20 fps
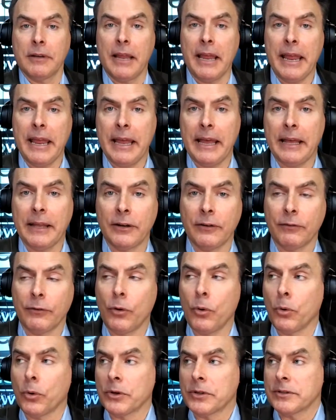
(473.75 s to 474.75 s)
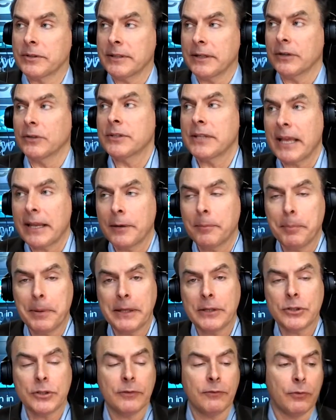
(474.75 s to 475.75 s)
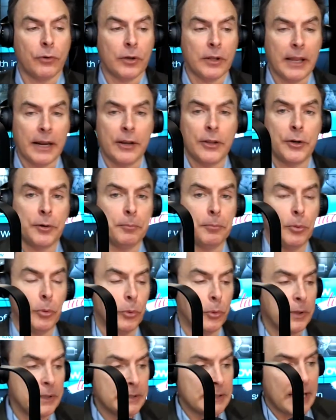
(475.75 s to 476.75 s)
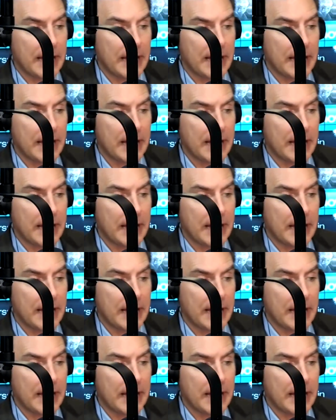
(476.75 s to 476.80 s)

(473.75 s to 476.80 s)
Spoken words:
And of course, Sears had a pension for a lot of their employees.